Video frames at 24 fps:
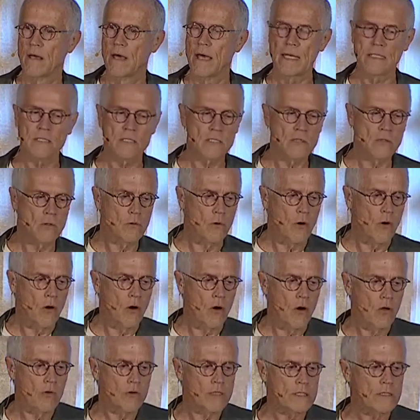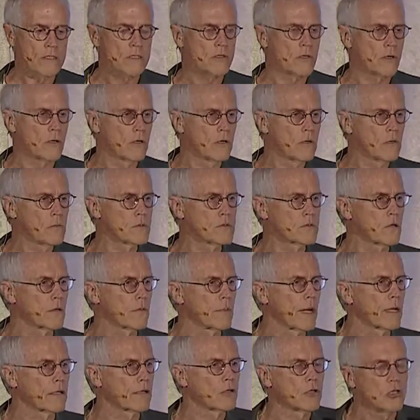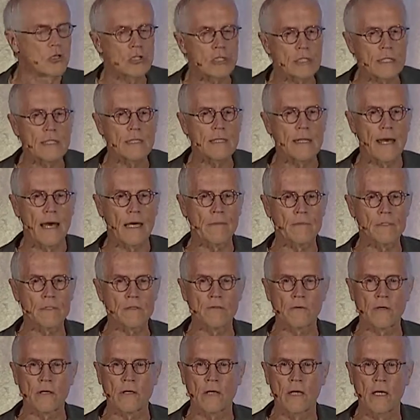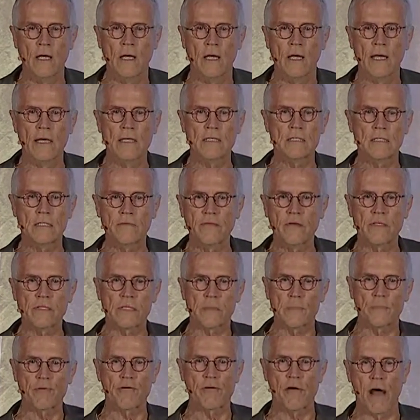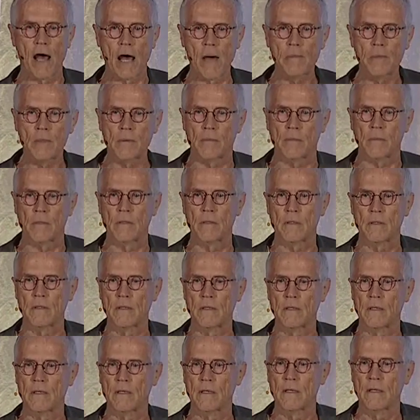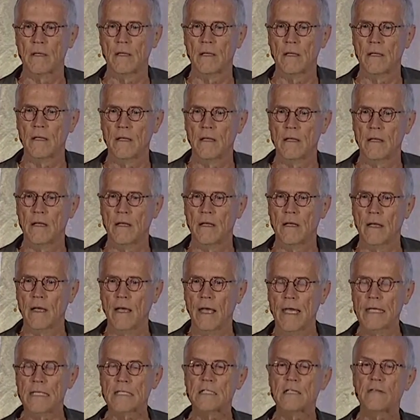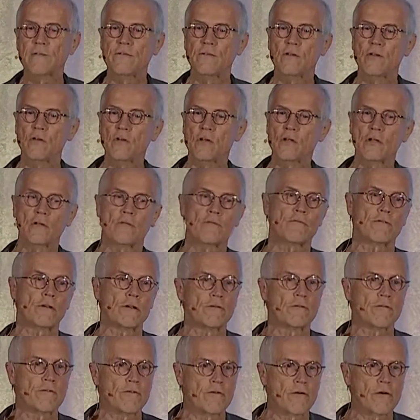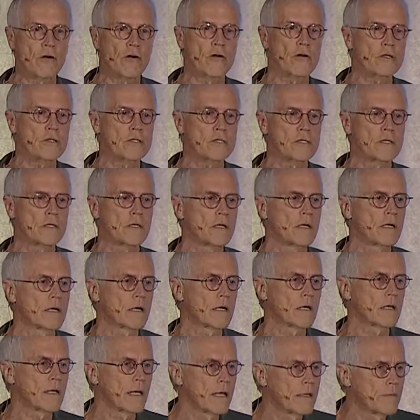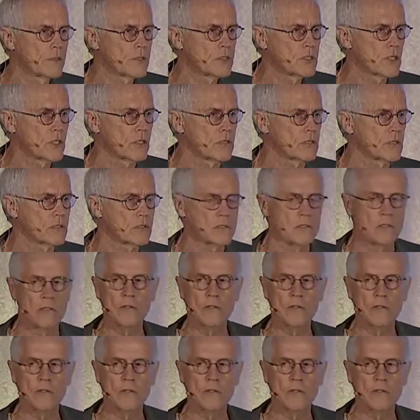And so all these terms are about looking at the atmosphere as if it's a problem, as if you could reverse climate change.